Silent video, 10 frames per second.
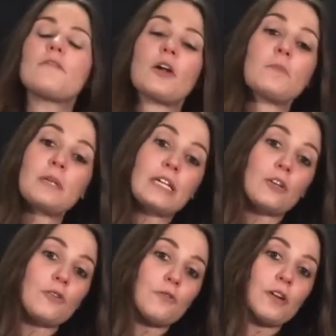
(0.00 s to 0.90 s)
Very
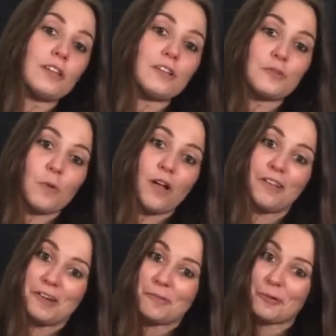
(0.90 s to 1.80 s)
beginner friendly as
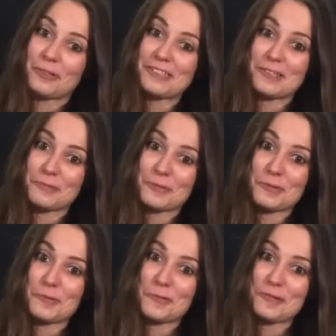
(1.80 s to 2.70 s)
well. We're only dealing with
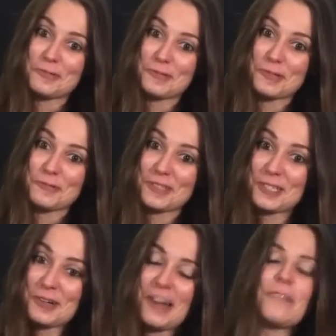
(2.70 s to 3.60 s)
two chords, which is
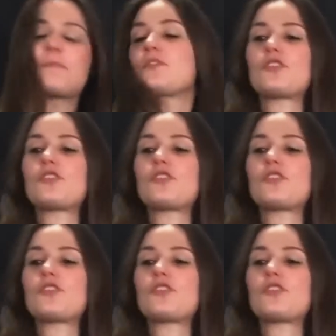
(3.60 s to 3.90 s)
really great.